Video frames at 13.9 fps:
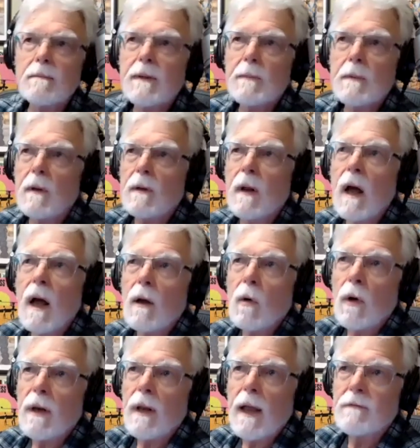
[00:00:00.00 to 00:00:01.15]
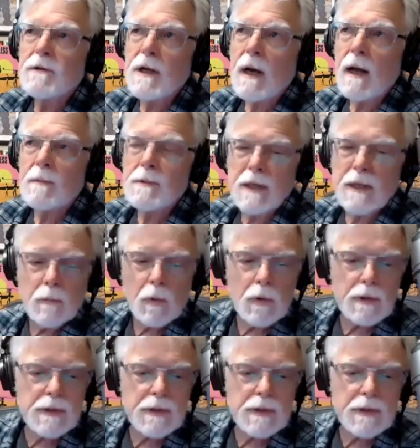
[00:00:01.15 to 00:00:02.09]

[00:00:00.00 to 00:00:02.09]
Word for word: people are not going to have jobs anymore.